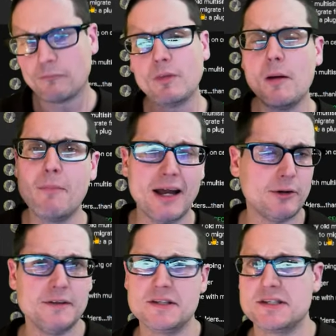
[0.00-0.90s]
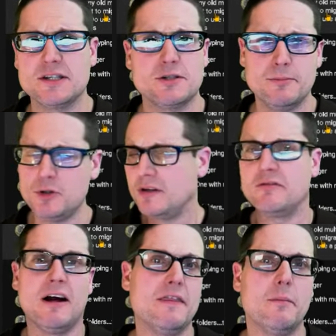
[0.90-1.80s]
migrate the system. You can
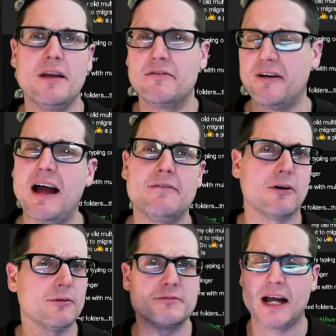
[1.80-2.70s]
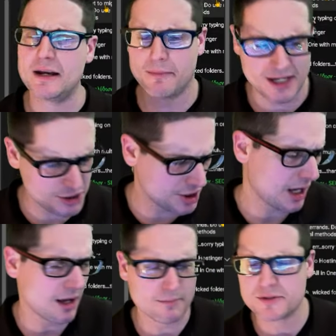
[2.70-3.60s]
find them on Fiverr, Dynamite
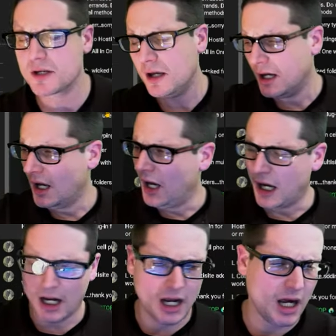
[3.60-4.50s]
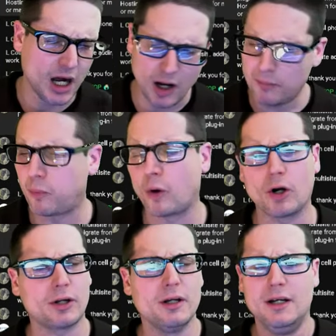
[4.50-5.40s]
Jobs,
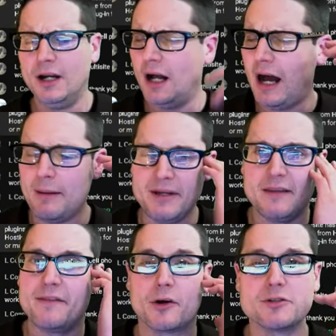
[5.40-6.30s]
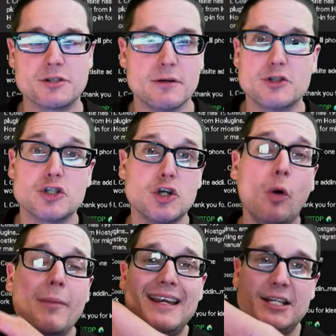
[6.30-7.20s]
Upwork. I mean, there's so
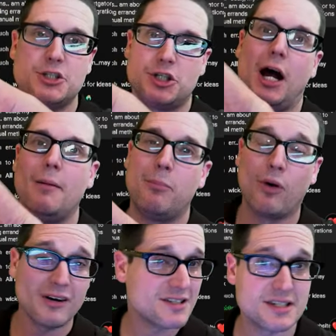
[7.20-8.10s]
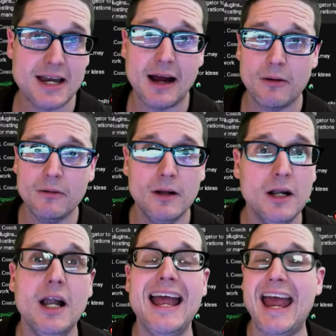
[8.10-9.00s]
many job boards now.
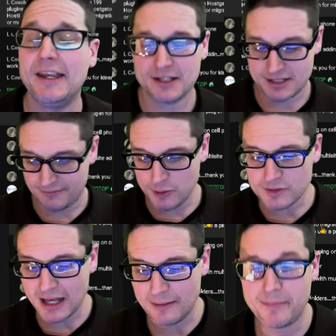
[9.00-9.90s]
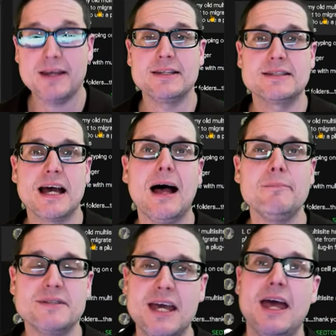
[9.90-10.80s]
Endless. If you type in top
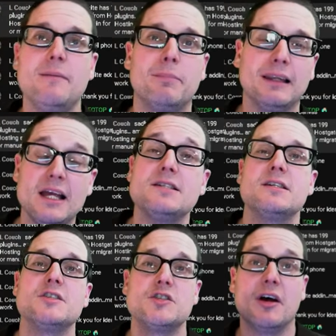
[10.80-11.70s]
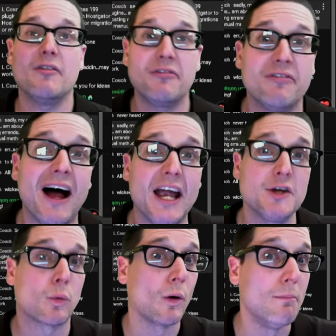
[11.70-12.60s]
10 places to find
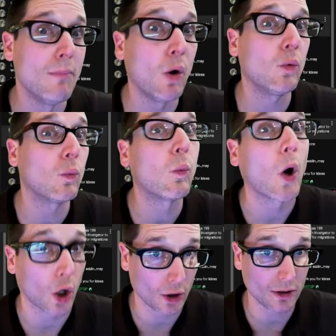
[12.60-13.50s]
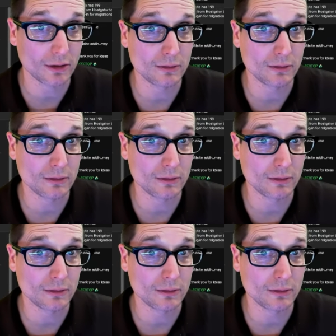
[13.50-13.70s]
remote work,